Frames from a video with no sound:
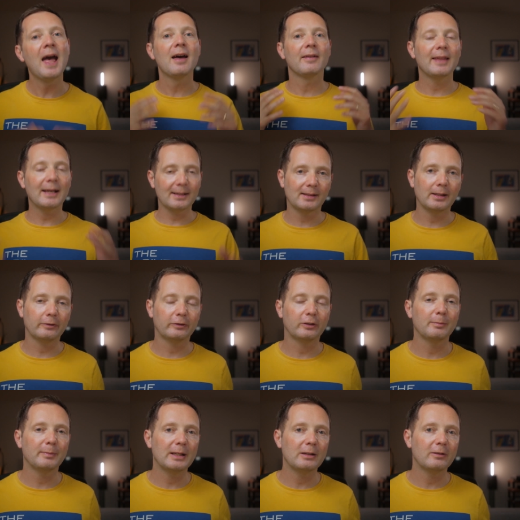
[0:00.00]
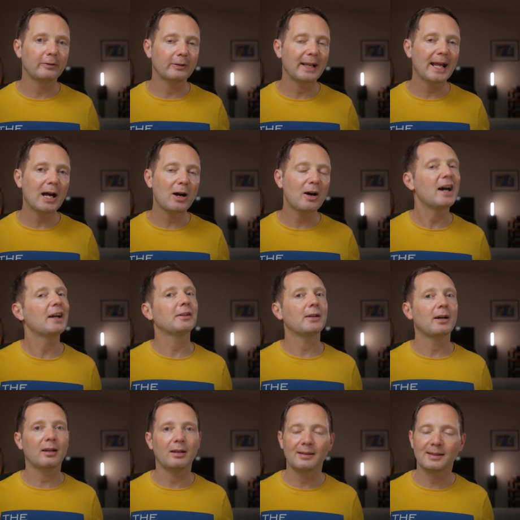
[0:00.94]
That's it from me for now, and
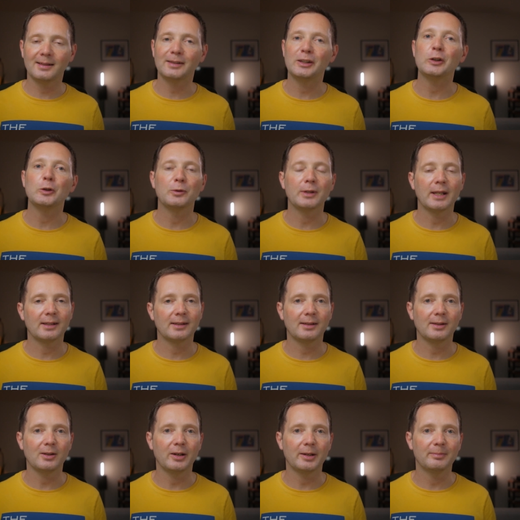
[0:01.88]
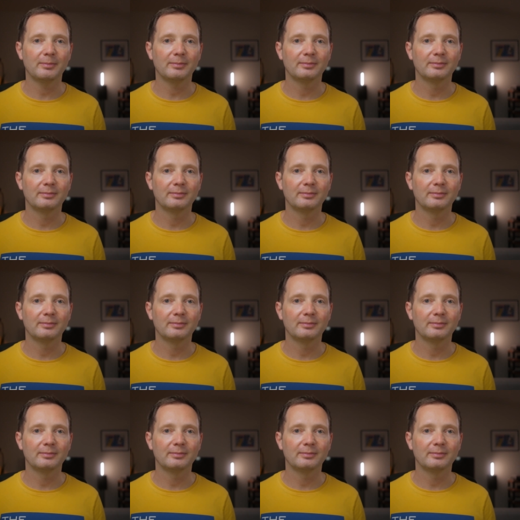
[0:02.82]
I'll see you next time.